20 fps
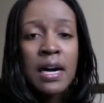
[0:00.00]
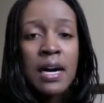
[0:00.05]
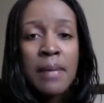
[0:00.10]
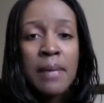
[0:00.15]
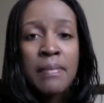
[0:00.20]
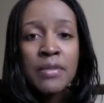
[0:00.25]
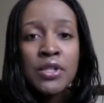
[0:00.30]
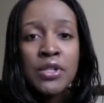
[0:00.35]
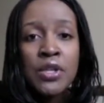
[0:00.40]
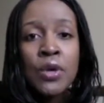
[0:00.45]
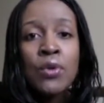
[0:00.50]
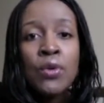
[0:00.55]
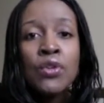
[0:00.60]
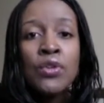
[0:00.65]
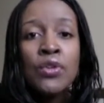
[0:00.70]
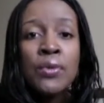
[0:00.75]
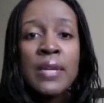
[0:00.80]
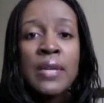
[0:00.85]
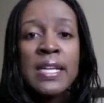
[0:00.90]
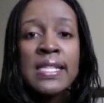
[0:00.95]
So
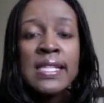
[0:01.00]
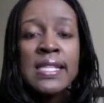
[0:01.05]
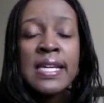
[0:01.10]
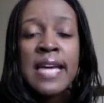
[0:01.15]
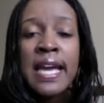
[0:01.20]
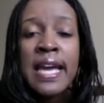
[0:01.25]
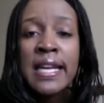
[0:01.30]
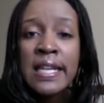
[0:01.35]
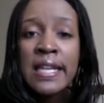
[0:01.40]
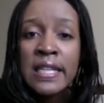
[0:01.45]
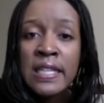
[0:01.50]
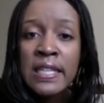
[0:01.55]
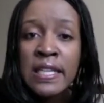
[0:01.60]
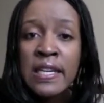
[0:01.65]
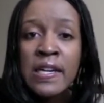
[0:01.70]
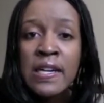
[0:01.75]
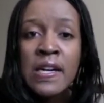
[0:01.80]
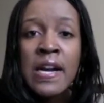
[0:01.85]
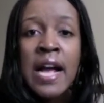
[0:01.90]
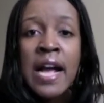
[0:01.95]
you need to get
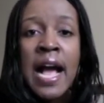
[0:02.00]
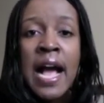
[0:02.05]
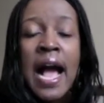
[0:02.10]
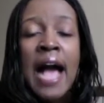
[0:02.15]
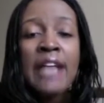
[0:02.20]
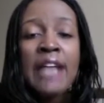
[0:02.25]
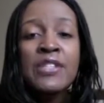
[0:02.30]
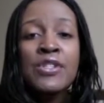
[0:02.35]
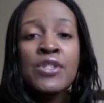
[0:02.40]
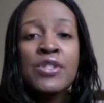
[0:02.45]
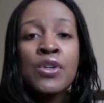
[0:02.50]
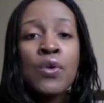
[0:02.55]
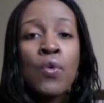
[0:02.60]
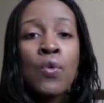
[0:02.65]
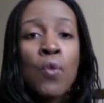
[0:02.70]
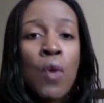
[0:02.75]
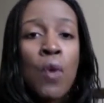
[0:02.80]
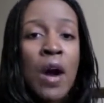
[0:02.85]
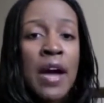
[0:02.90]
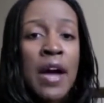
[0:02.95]
clear as to
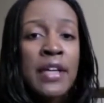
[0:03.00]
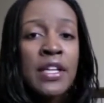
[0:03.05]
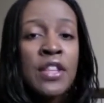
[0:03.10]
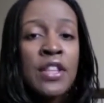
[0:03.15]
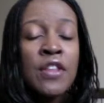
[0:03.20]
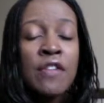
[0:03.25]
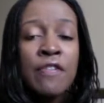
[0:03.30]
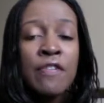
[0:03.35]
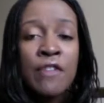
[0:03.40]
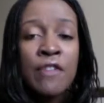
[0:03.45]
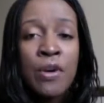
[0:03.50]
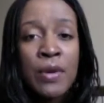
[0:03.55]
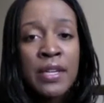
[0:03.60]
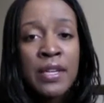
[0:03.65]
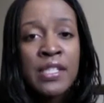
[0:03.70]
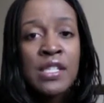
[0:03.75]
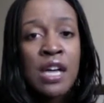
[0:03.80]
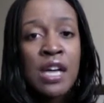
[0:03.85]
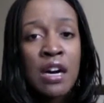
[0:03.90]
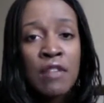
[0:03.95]
what the
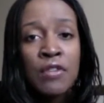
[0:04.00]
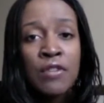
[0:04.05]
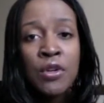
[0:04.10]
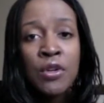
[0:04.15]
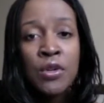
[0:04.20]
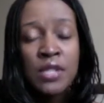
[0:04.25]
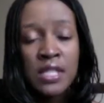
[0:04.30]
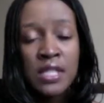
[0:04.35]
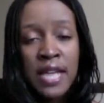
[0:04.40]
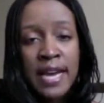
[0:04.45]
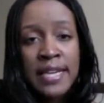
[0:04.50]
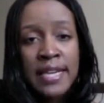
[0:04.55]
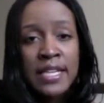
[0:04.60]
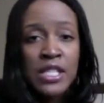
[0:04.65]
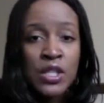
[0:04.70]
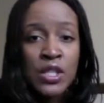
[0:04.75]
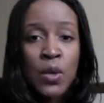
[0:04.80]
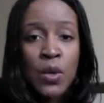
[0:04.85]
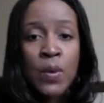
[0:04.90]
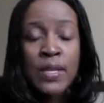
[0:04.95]
focus of your site is
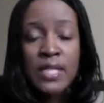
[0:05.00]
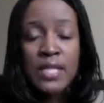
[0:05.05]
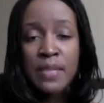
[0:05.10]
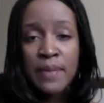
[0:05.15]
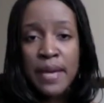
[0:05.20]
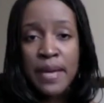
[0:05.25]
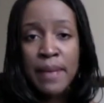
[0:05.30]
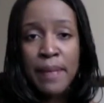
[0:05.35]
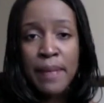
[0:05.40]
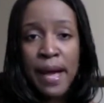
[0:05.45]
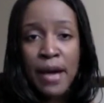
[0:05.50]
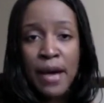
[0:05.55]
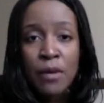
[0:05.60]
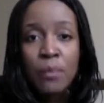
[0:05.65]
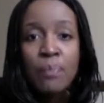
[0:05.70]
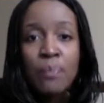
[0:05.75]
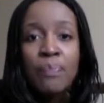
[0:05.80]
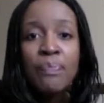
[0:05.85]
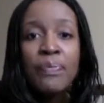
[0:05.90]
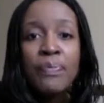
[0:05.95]
going to be about.
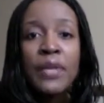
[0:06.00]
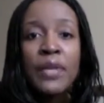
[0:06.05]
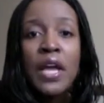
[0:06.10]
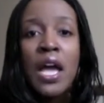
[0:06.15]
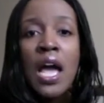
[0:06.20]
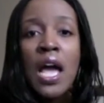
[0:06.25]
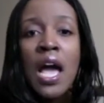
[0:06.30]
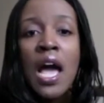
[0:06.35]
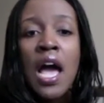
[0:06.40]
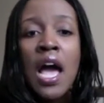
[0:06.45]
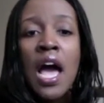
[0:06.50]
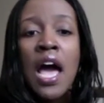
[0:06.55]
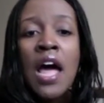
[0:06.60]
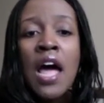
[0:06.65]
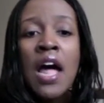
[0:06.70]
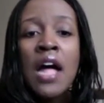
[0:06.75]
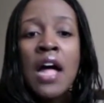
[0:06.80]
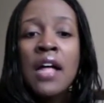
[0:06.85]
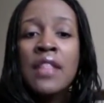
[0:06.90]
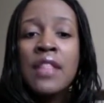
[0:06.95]

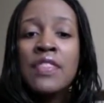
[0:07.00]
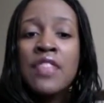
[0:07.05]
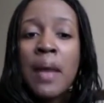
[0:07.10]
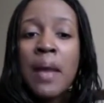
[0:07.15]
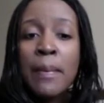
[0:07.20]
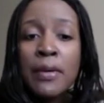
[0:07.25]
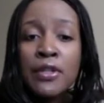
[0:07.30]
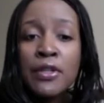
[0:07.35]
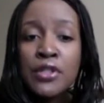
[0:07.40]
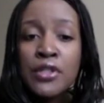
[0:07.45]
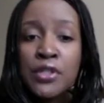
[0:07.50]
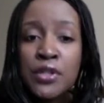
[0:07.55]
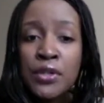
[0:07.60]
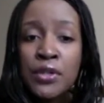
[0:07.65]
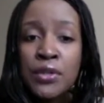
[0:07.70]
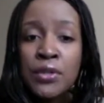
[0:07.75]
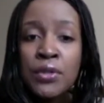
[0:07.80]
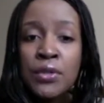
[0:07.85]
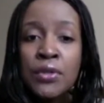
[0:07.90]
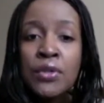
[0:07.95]
Number
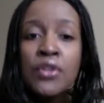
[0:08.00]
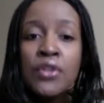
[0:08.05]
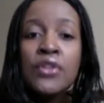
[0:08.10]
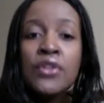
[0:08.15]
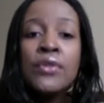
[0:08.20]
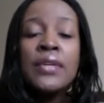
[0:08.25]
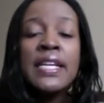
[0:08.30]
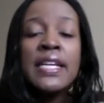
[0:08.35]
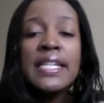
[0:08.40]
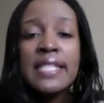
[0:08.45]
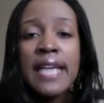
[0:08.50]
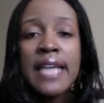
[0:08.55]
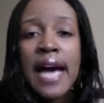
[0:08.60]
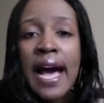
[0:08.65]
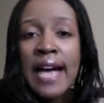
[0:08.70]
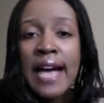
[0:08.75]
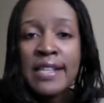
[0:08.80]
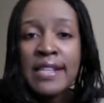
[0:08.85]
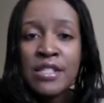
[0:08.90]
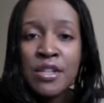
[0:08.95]
2, you need to
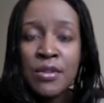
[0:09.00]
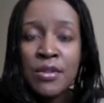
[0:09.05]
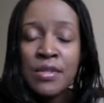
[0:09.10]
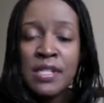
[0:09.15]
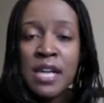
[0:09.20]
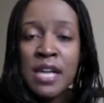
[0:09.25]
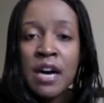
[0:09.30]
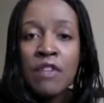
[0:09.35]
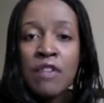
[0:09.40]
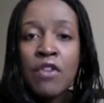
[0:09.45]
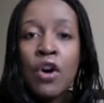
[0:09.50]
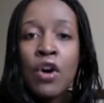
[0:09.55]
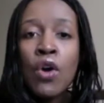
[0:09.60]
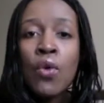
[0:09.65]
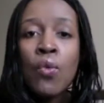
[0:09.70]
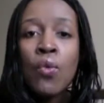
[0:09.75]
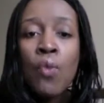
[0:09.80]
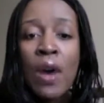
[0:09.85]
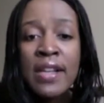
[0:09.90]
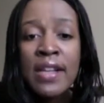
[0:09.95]
ask yourself,
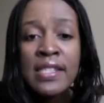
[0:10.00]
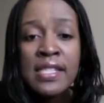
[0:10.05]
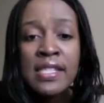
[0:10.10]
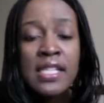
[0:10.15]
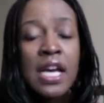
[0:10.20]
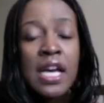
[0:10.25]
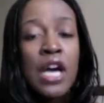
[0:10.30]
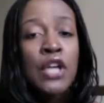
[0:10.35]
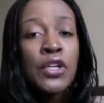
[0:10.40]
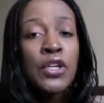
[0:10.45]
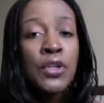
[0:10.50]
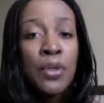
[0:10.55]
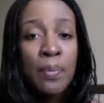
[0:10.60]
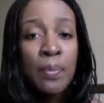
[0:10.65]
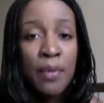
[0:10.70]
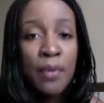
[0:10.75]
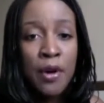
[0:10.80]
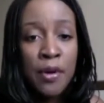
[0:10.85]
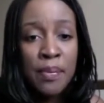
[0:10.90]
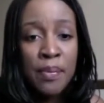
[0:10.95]
what's your
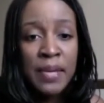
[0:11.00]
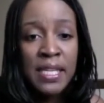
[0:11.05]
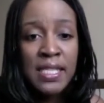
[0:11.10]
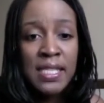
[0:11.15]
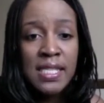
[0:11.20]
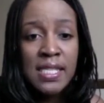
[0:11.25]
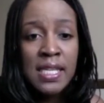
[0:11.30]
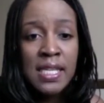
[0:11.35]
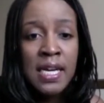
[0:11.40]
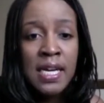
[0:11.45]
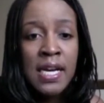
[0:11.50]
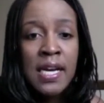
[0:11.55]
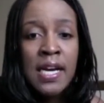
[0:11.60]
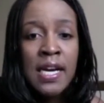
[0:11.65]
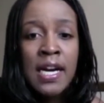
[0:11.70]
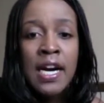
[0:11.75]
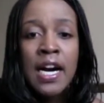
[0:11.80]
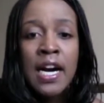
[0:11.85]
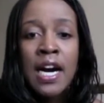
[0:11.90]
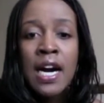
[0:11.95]
purpose?
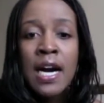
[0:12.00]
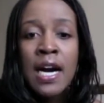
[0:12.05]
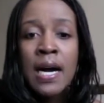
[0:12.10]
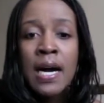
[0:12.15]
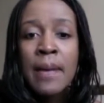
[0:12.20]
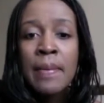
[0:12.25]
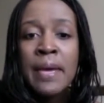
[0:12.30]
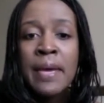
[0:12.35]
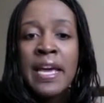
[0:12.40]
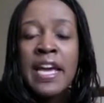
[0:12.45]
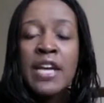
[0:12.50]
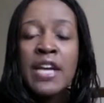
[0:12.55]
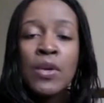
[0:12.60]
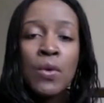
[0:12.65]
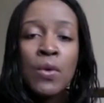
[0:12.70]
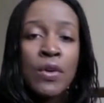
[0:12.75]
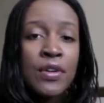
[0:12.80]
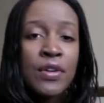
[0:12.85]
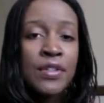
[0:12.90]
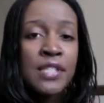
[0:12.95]
In
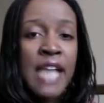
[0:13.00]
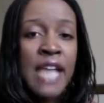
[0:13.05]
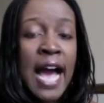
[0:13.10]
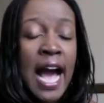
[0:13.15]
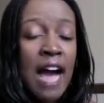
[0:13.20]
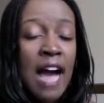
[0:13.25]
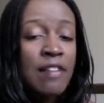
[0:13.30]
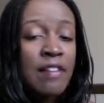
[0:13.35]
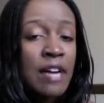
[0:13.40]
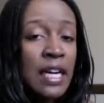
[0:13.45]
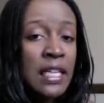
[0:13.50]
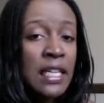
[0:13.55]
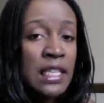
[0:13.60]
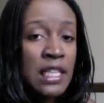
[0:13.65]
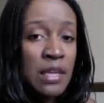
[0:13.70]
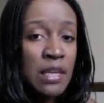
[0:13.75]
order to have a clear